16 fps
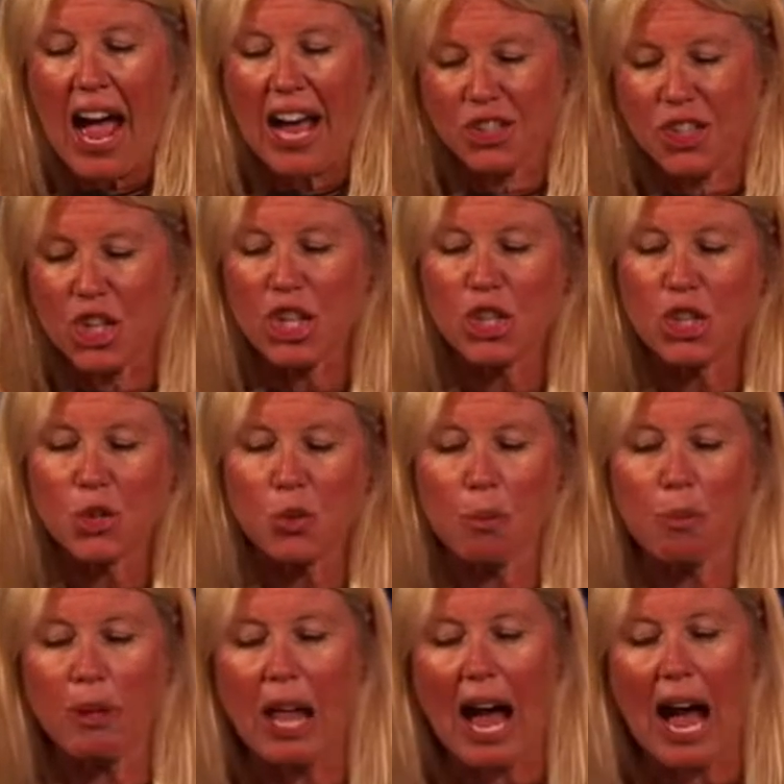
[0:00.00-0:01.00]
And Jesus
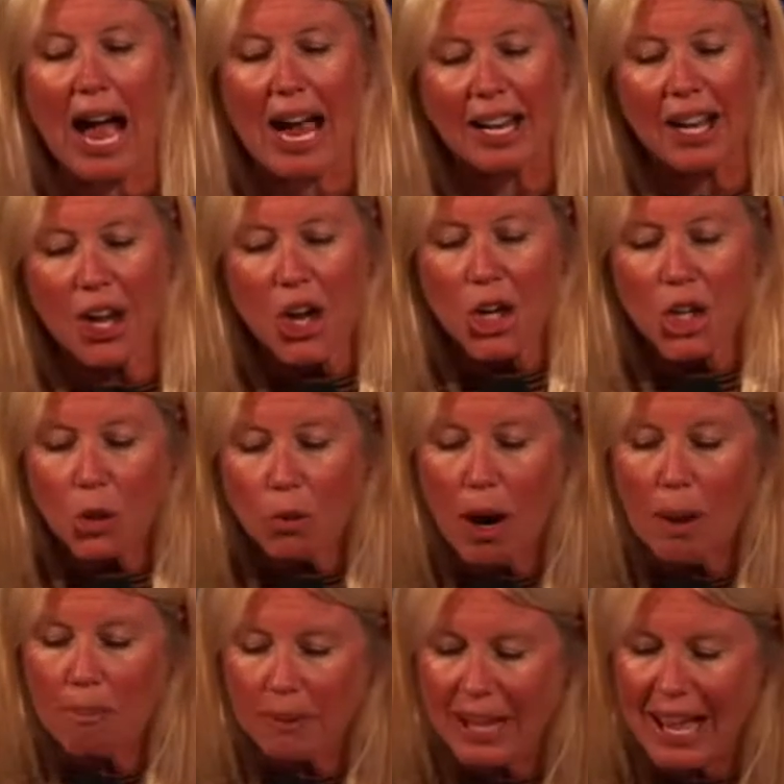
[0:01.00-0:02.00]
replied, you
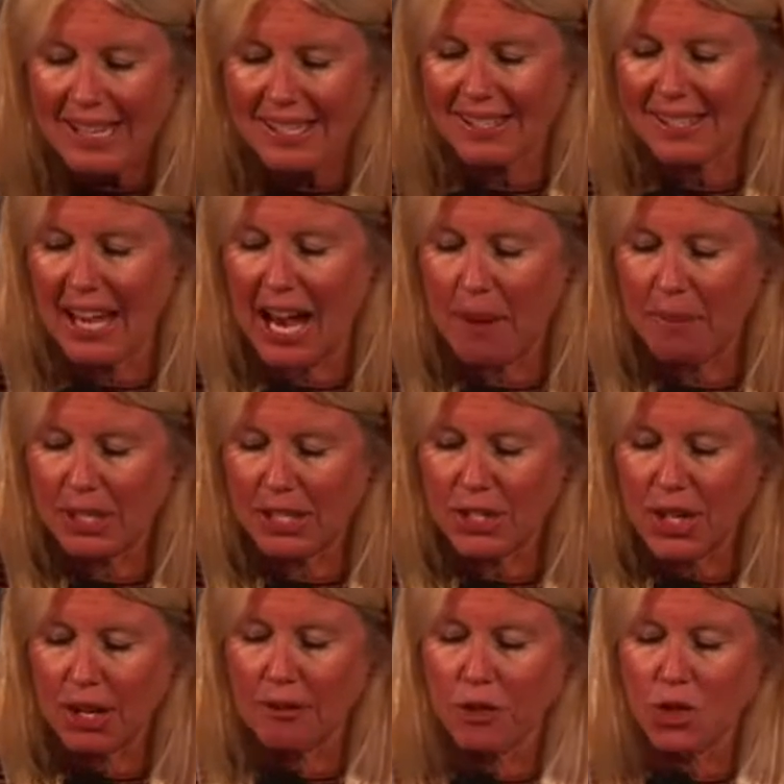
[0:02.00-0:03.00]
are blessed, Simon,
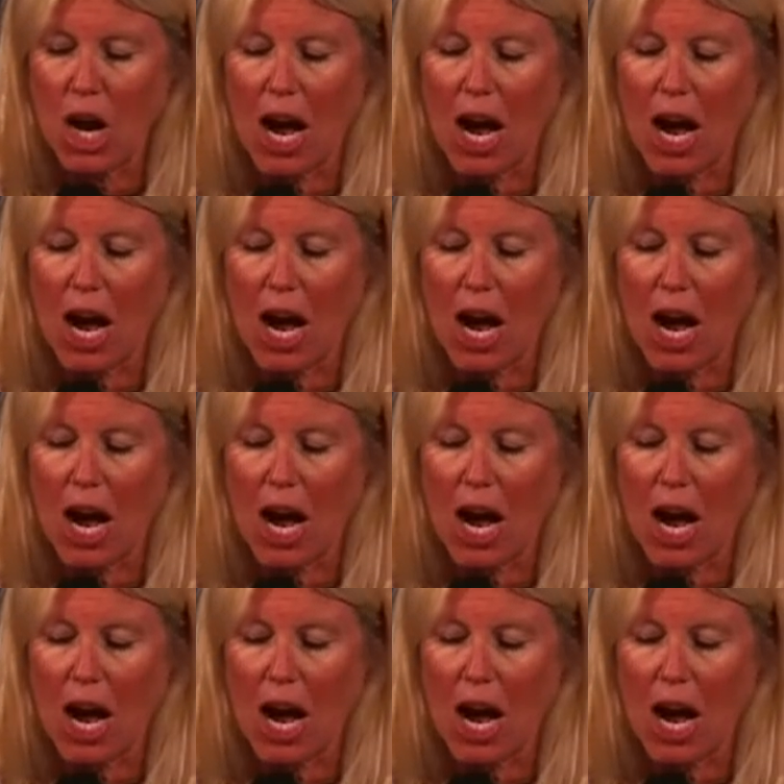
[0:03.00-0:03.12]
son of